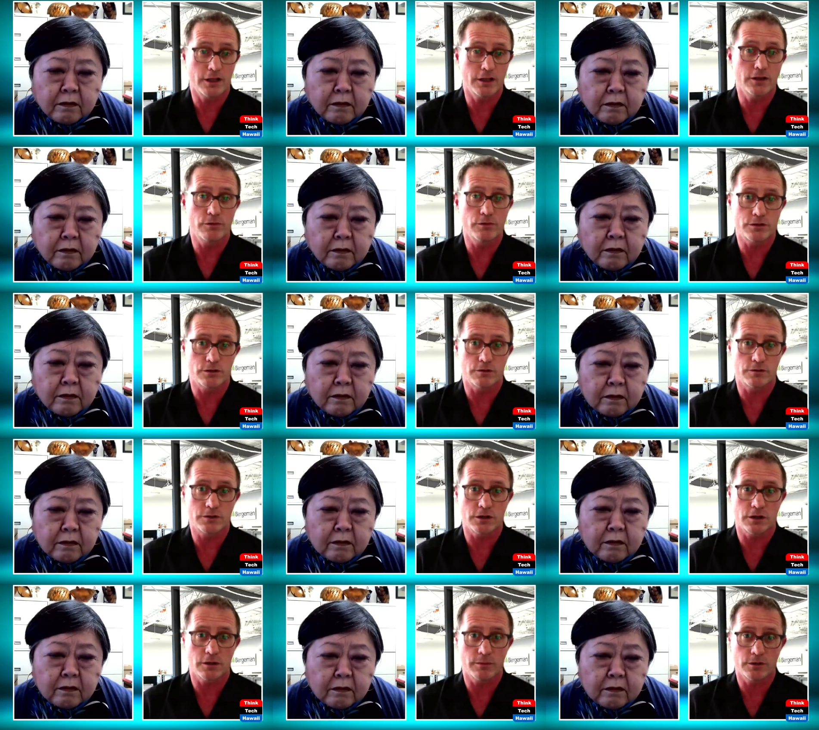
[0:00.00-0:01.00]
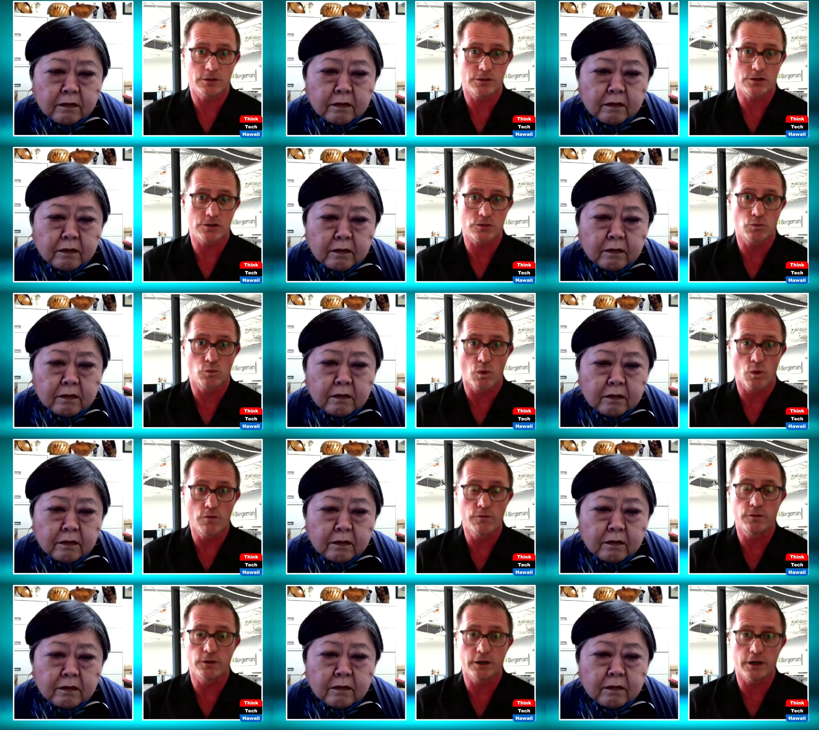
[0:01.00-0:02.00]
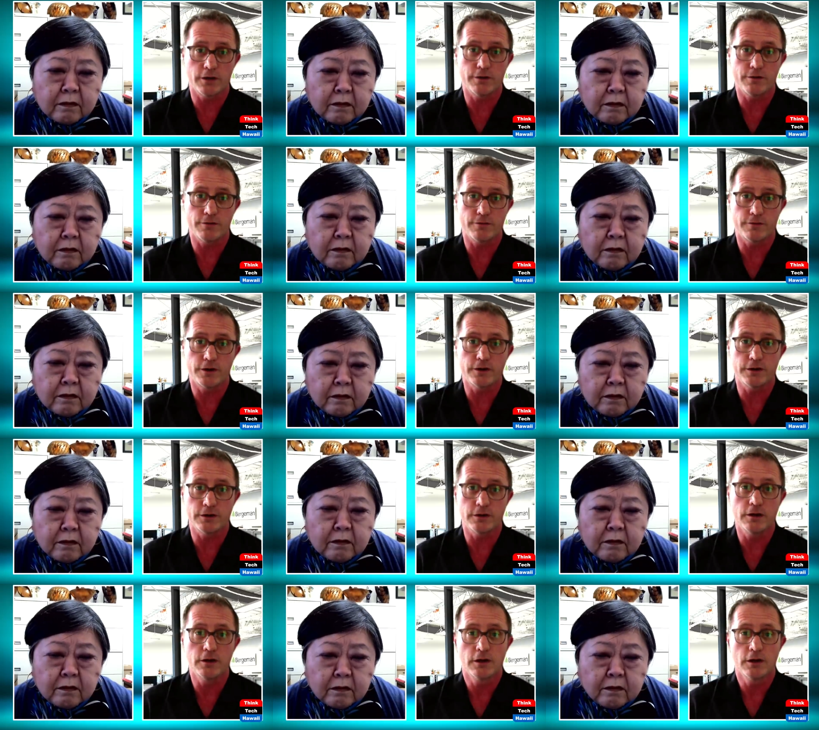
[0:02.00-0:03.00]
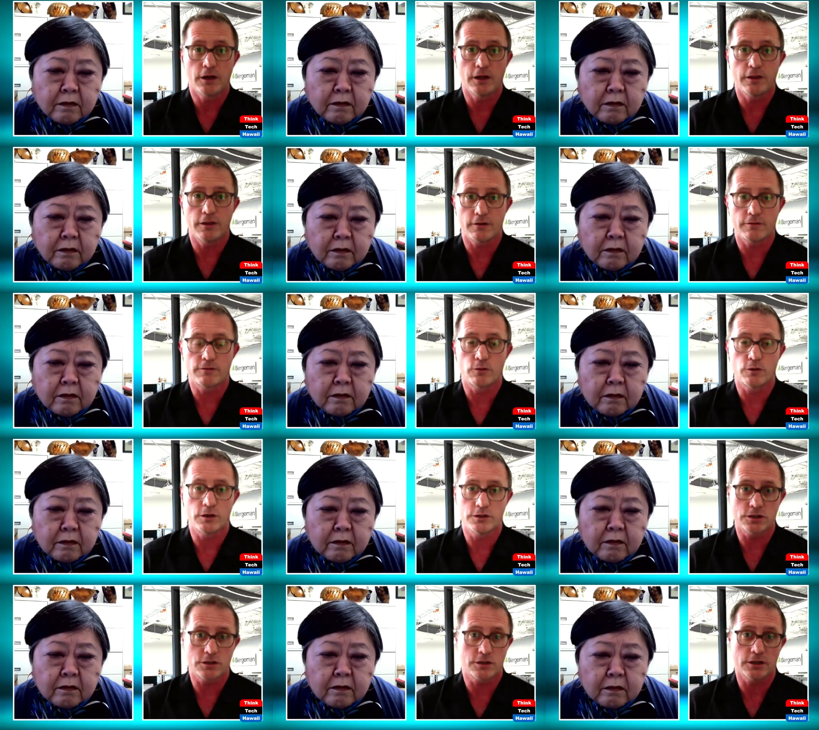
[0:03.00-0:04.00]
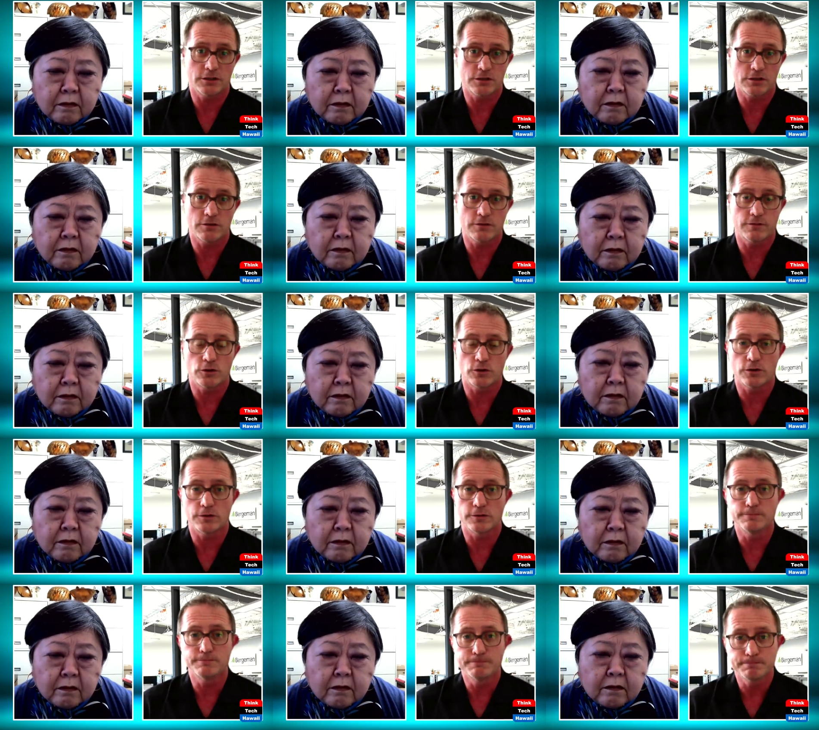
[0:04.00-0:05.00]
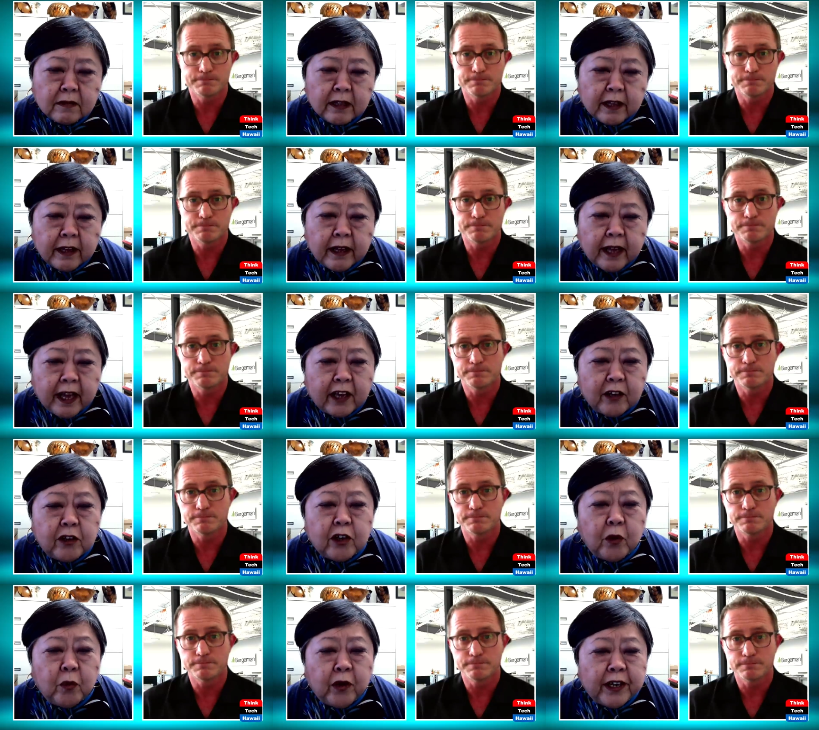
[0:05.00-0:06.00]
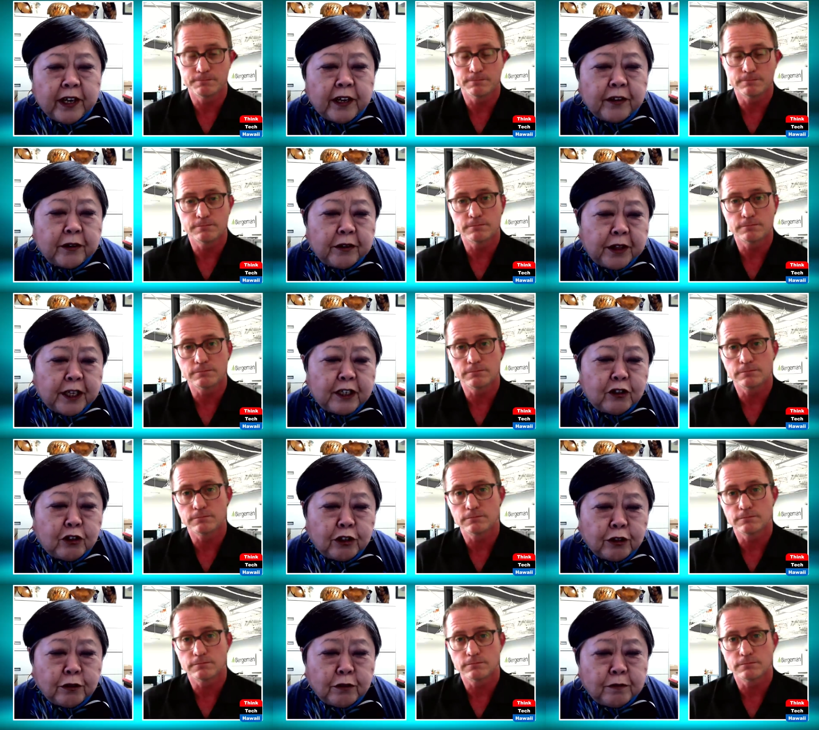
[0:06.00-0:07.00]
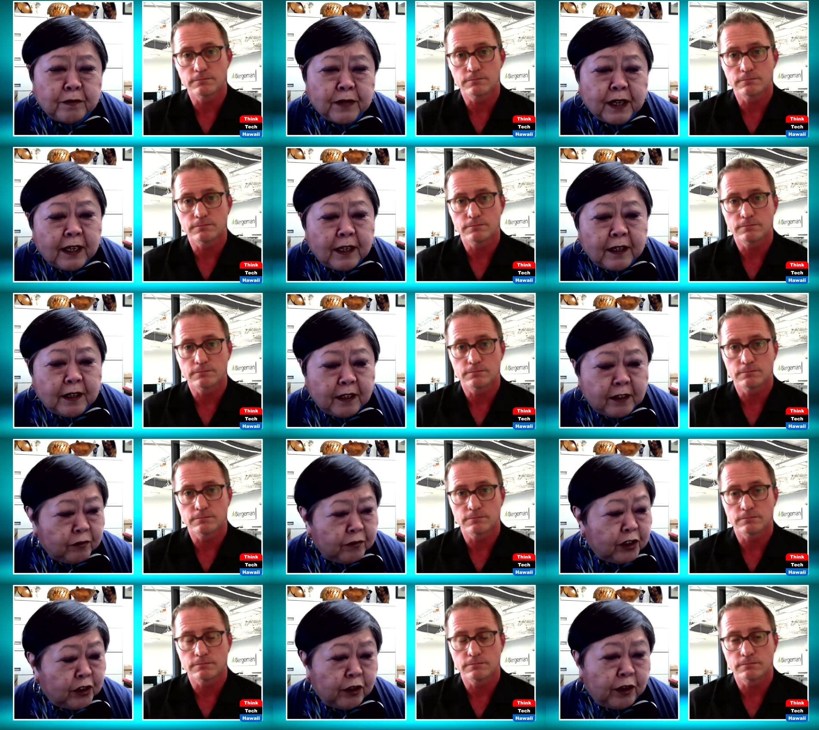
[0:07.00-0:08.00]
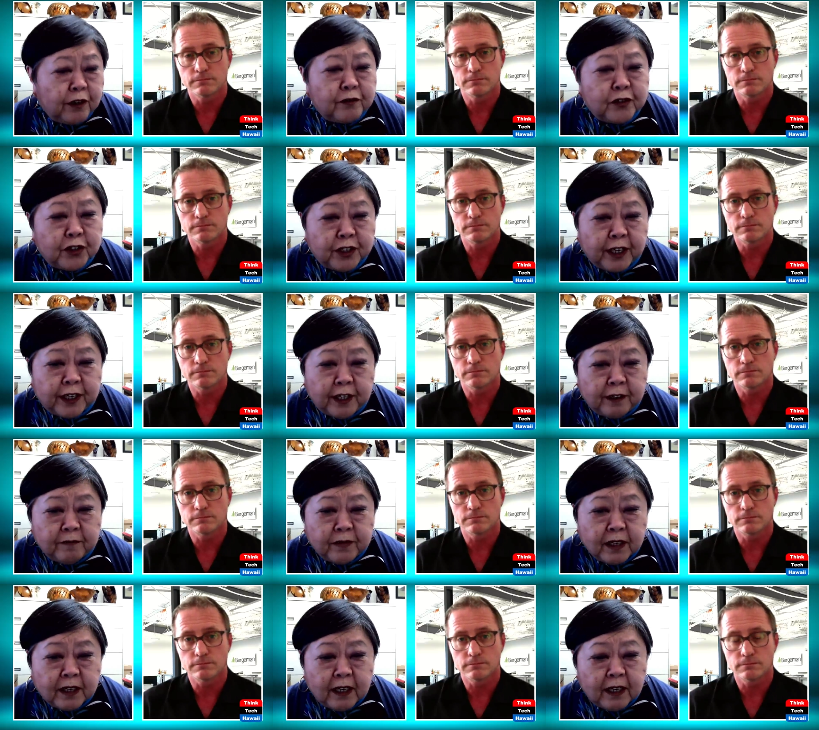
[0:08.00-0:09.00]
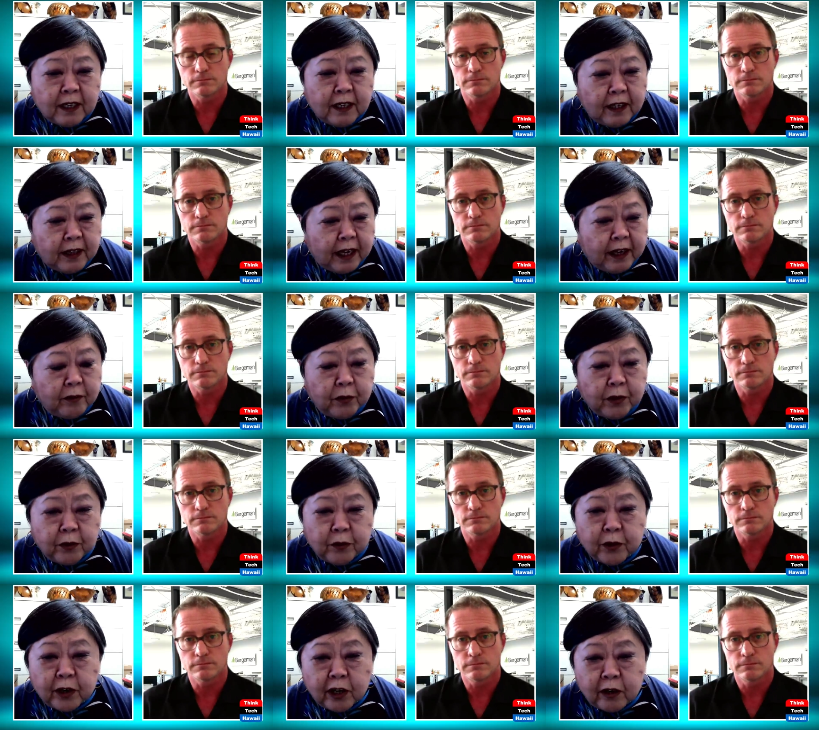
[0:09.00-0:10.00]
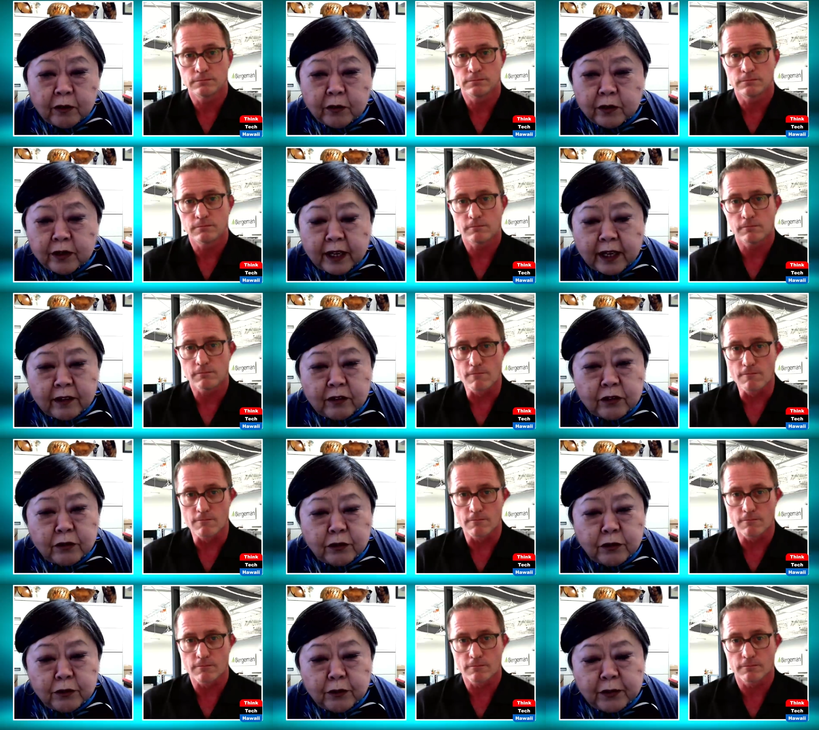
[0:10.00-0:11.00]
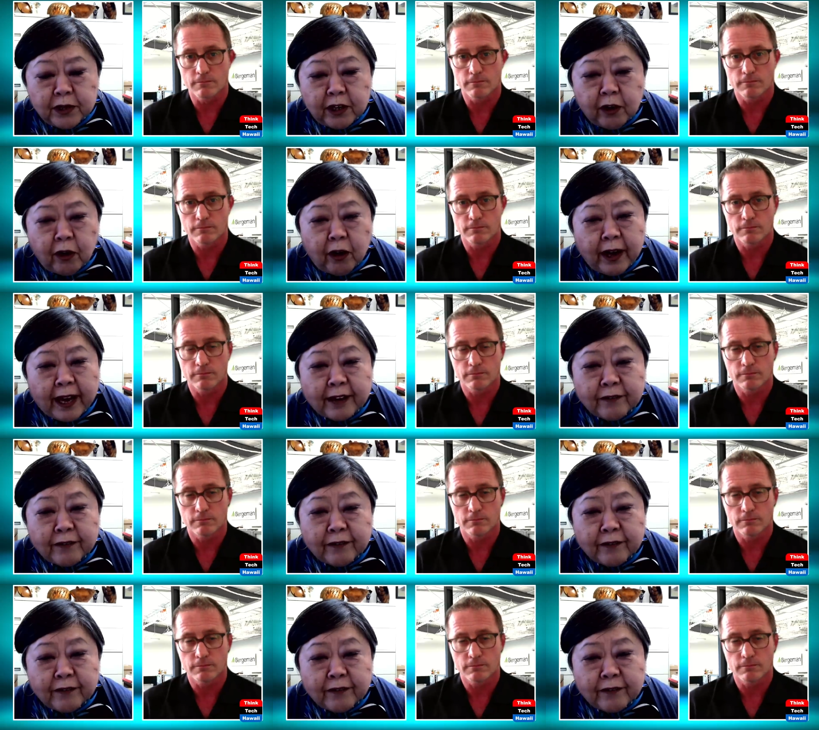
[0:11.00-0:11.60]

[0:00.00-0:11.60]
Speaker 1: in the reserve study, but it's just woefully underfunded, and therefore it just gets deferred.
Speaker 2: And, you know, one other thing too, this reserve study that we're, we're that you we all